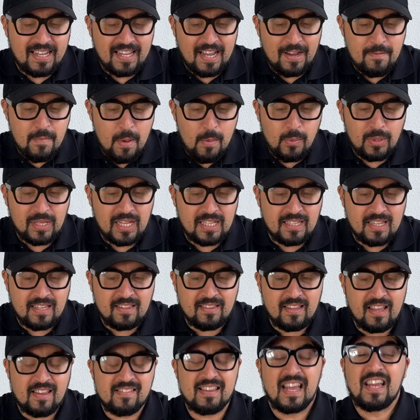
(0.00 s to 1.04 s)
I remember when I
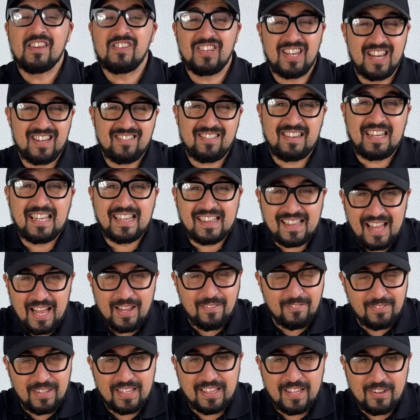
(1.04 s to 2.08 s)
did this, and she actually
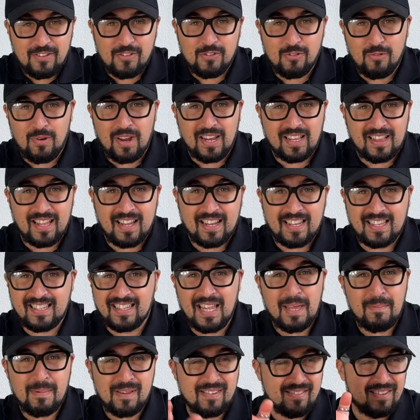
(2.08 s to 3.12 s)
laughed at this trick. Like,
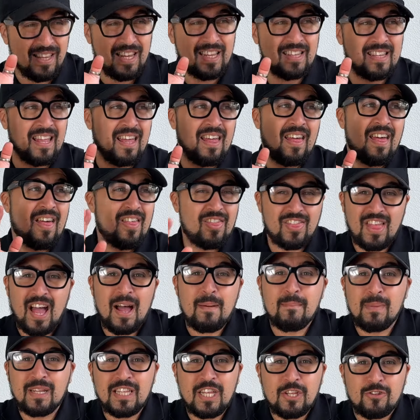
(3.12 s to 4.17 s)
Debbie's seen
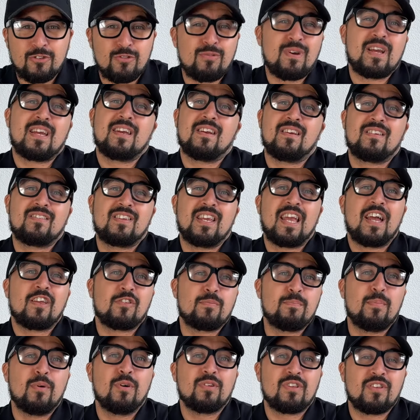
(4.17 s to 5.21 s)
that many tricks. She
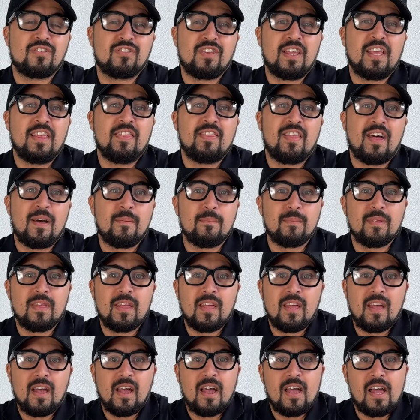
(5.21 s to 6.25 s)
gets bored of seeing them.
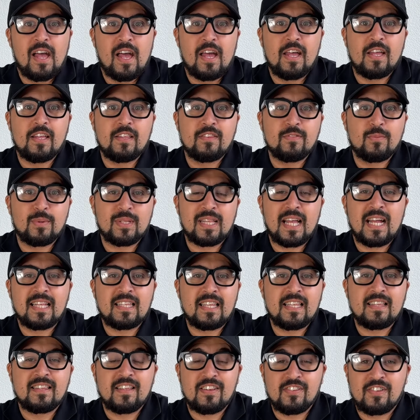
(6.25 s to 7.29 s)
And when I
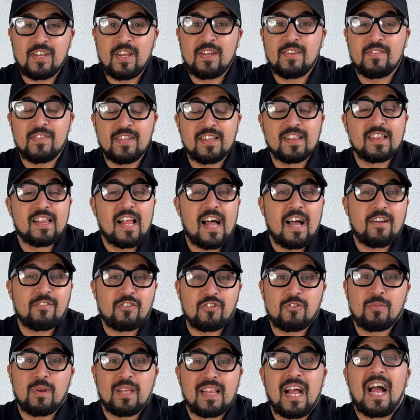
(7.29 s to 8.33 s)
did this, she even
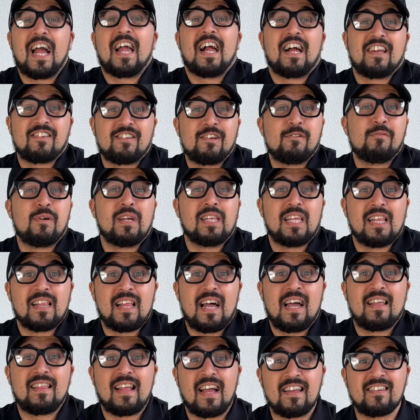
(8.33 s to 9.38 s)
laughed. She went, I actually really
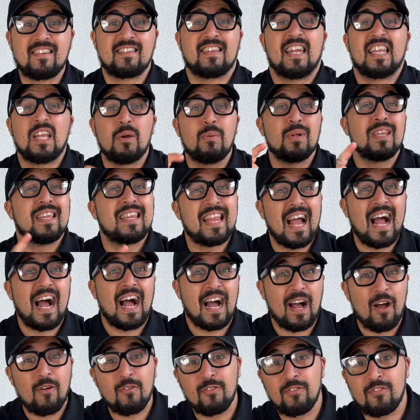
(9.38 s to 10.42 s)
like that. She said it was
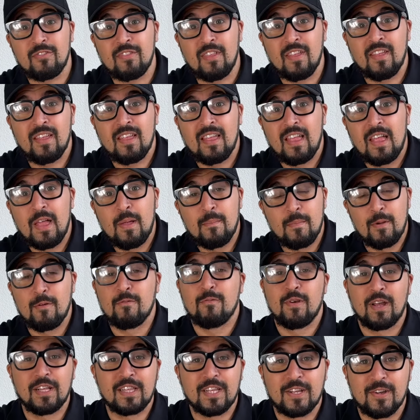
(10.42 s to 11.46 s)
daft,
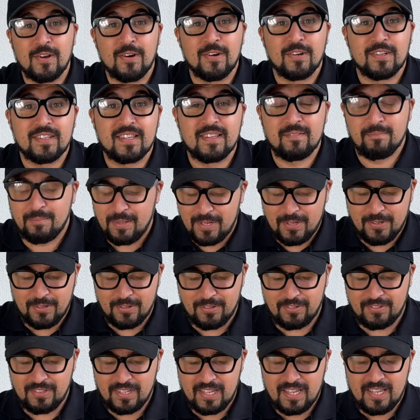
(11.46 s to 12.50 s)
but really good
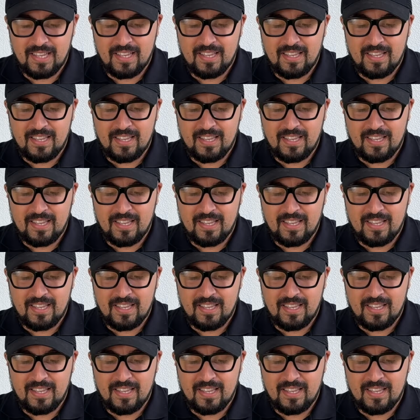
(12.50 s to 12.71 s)
because